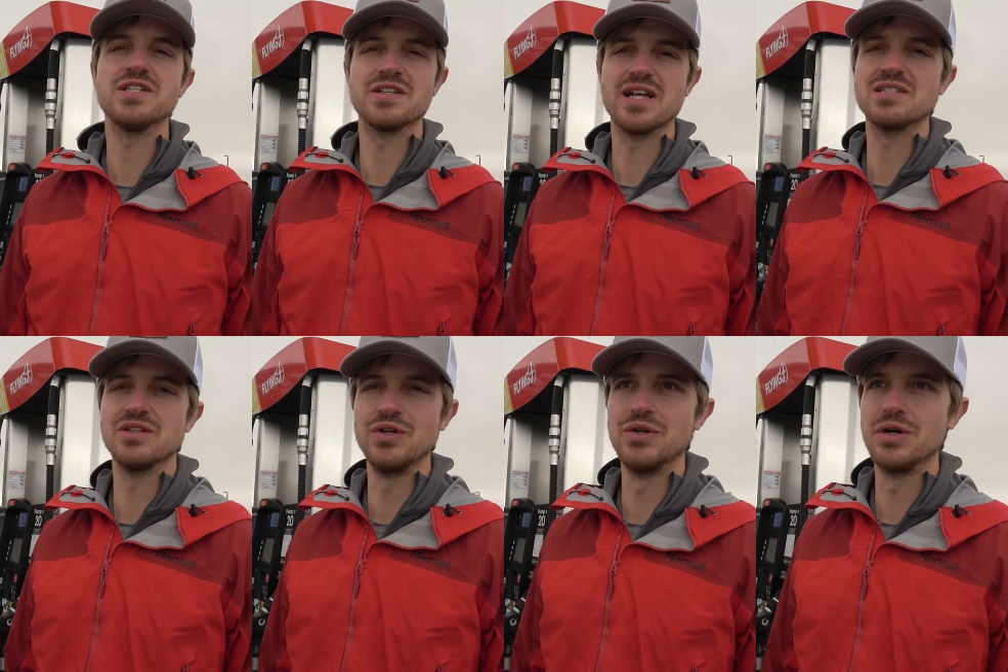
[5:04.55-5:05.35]
so that's a
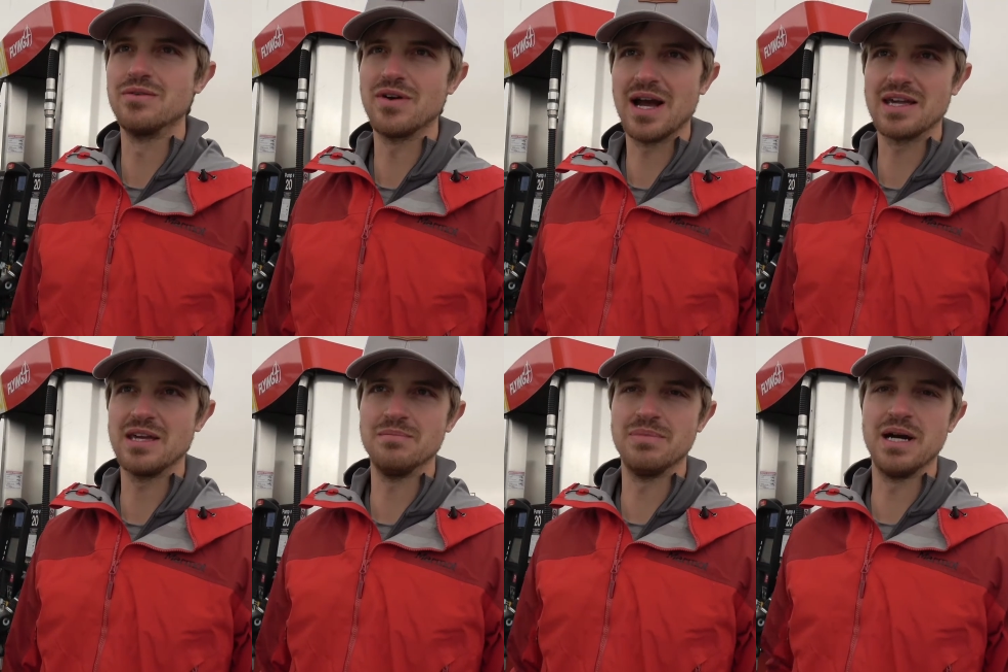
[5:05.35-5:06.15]
little
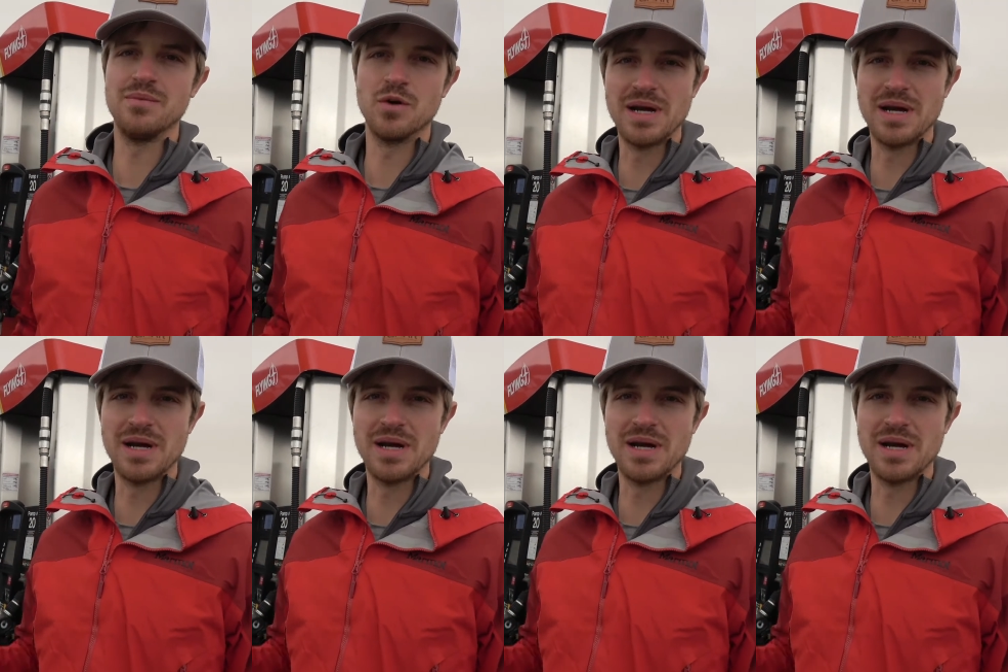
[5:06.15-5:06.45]
nerve-wracking. But we're